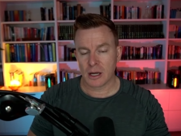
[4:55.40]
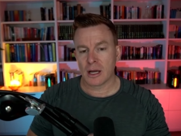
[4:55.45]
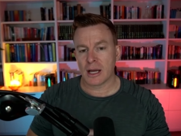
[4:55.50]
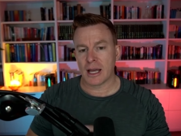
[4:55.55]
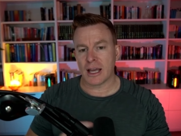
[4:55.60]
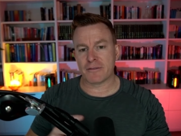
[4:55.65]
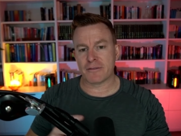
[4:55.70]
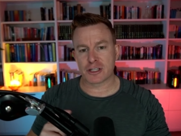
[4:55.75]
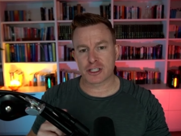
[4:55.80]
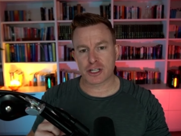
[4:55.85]

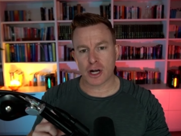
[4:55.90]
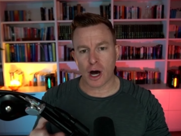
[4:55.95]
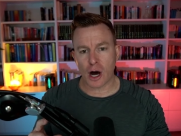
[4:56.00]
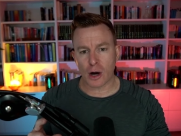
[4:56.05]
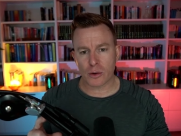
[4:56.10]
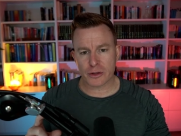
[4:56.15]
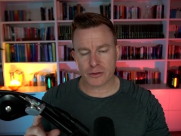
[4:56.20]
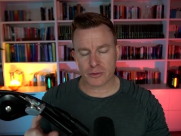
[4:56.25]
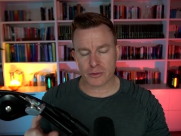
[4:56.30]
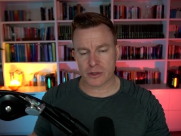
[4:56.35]
If a
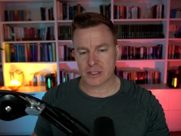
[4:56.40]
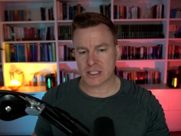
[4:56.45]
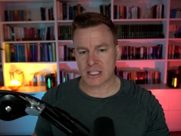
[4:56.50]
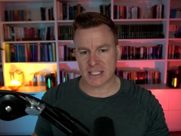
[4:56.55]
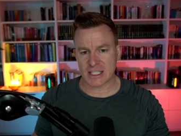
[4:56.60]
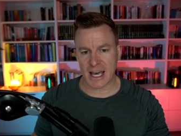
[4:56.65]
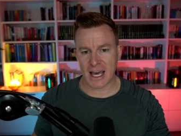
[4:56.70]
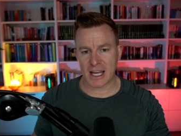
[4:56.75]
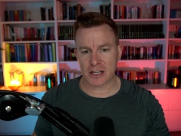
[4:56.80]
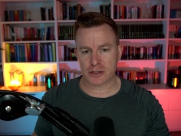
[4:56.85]
child throws a
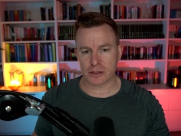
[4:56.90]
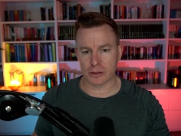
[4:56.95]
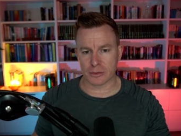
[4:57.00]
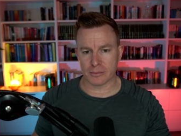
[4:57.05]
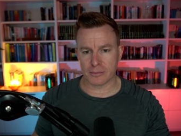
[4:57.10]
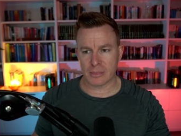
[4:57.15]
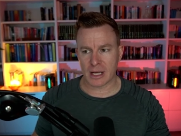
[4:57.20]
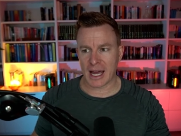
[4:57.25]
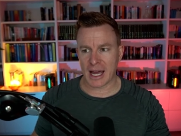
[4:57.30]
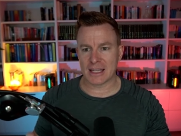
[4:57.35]

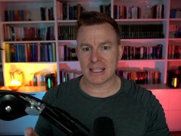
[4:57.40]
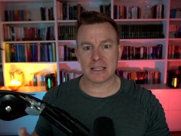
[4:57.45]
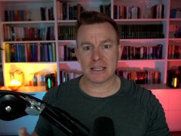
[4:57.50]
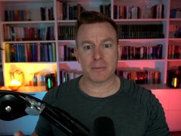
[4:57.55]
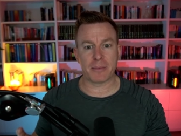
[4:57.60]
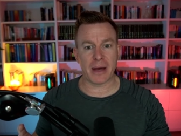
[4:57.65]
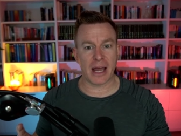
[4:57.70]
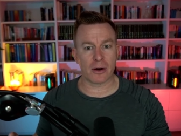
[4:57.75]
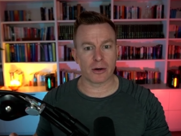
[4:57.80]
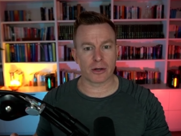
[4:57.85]
tantrum and then the
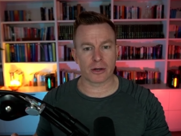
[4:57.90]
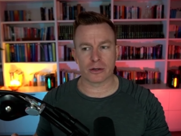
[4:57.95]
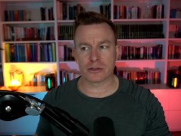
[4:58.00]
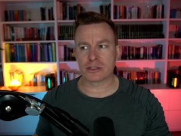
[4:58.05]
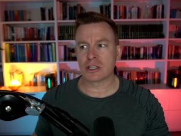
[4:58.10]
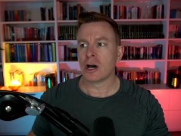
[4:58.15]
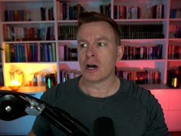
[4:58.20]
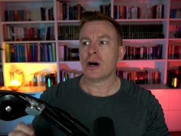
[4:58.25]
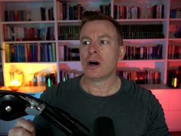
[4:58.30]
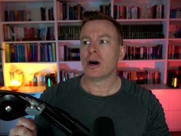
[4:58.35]
parent goes,
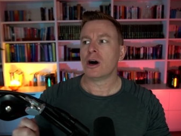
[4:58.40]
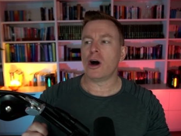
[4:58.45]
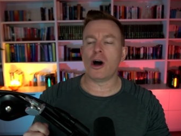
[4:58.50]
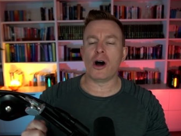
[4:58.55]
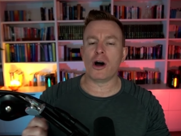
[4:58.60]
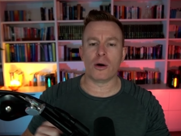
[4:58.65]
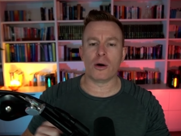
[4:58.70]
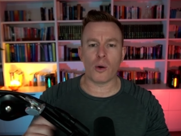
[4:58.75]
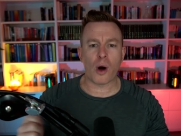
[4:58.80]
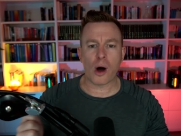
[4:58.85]

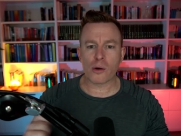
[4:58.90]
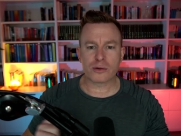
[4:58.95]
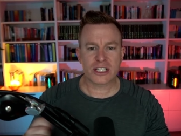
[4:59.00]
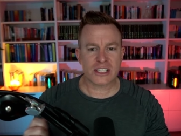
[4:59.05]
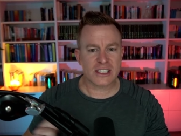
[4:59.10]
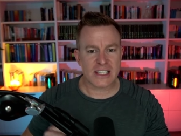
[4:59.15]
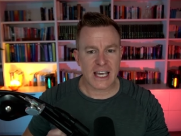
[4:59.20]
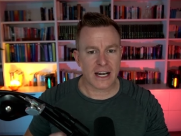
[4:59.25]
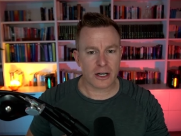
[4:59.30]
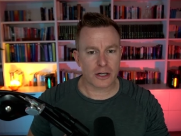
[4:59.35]
oh, I'll just
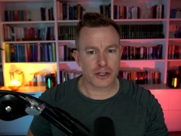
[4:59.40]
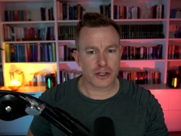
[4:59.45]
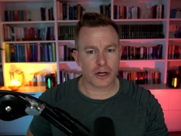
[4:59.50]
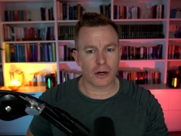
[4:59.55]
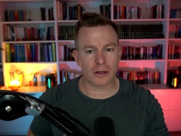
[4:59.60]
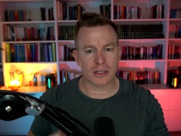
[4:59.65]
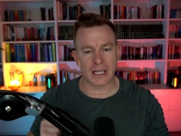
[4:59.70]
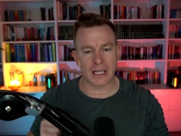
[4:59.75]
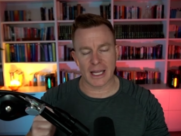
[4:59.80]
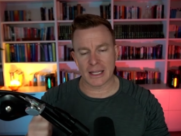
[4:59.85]
get it a
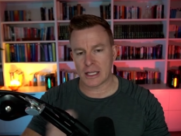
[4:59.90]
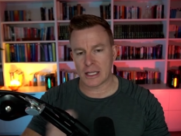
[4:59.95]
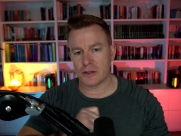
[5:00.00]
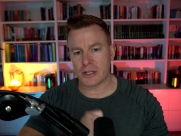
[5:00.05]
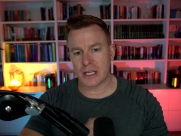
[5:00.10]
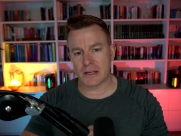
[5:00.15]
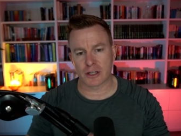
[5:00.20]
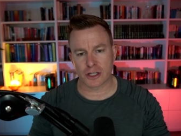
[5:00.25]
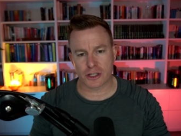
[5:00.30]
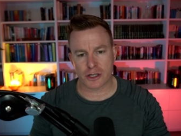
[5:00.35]
chocolate. And then you
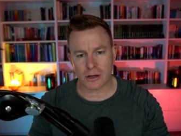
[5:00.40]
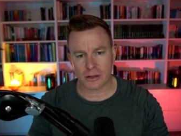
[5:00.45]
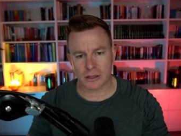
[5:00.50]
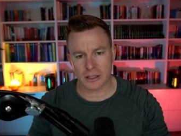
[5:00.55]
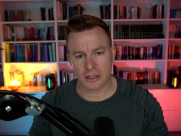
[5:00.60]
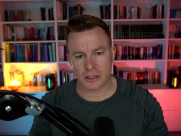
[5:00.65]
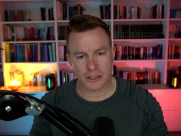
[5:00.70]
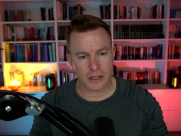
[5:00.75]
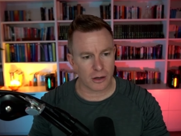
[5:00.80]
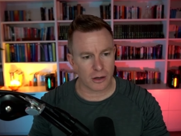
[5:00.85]
give it a chocolate.
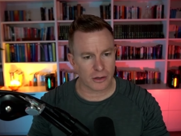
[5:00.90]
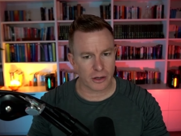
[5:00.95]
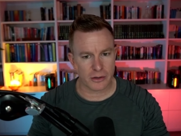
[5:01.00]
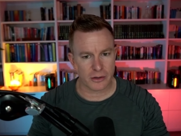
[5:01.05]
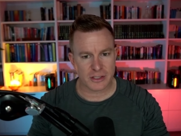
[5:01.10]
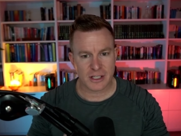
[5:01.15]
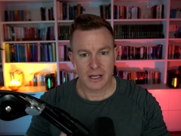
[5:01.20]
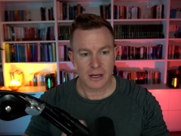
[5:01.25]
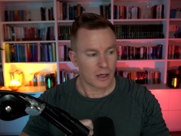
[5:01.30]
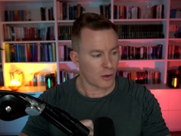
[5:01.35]
The child
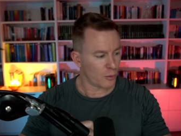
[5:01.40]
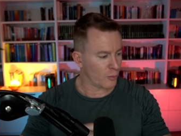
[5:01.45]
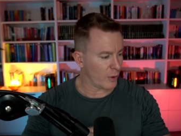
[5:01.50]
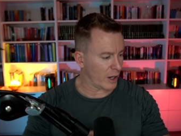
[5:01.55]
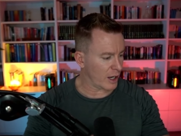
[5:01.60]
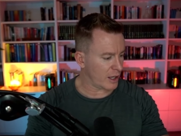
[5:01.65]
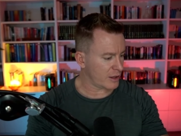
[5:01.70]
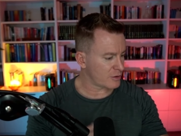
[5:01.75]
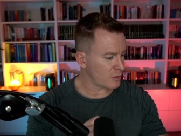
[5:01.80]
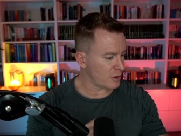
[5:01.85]
goes, when
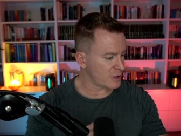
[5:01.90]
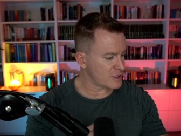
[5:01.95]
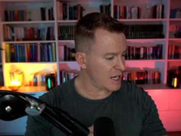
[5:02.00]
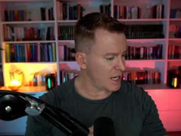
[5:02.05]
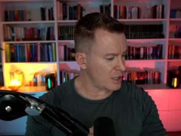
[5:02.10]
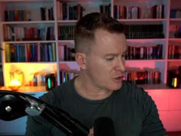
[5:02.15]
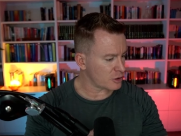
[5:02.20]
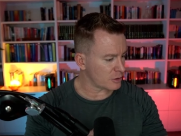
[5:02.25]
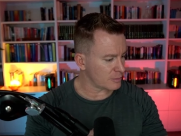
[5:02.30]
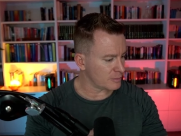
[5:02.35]
I throw a
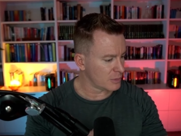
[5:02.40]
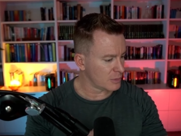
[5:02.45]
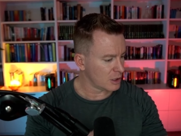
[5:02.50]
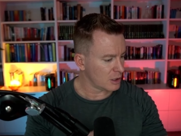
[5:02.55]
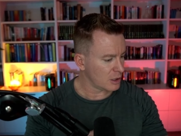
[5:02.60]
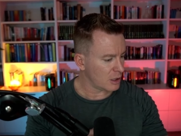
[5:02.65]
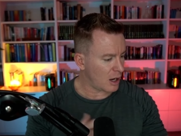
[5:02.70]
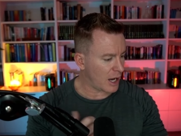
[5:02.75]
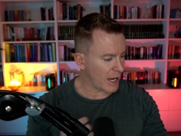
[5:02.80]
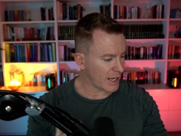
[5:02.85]
tantrum,
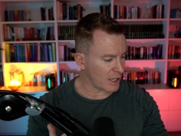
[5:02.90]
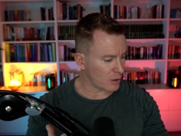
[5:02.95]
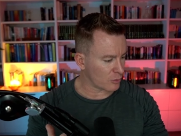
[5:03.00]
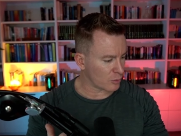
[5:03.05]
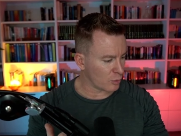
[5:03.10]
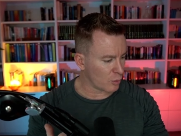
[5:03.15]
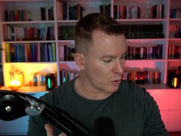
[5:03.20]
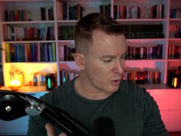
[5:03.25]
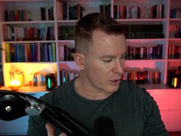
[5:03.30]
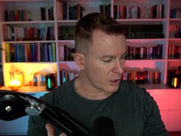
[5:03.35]
I get
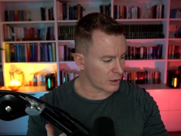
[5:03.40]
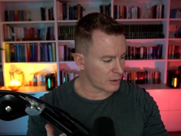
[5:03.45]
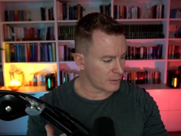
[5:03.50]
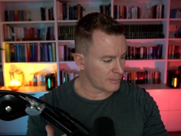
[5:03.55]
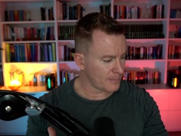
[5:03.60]
rewarded.